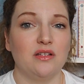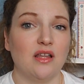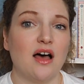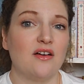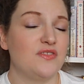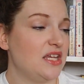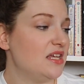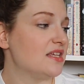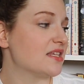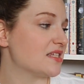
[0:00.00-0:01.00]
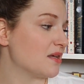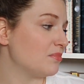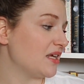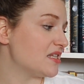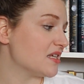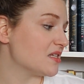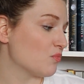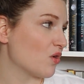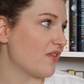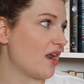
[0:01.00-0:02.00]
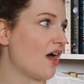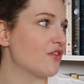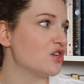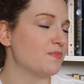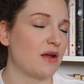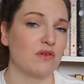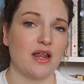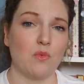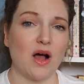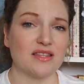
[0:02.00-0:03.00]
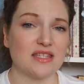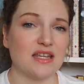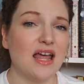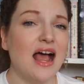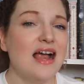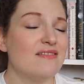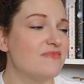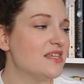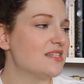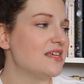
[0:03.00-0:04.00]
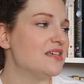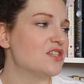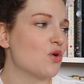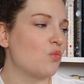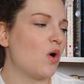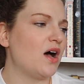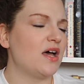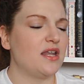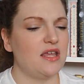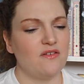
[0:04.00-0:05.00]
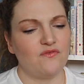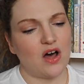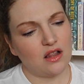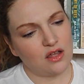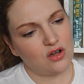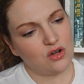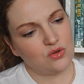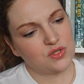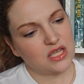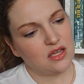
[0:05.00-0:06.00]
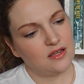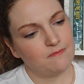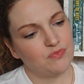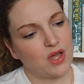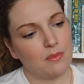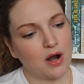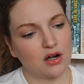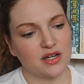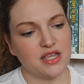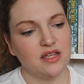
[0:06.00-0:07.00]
loved is Some Places More Than Others by Renee Watson. This is one, it follows Amara,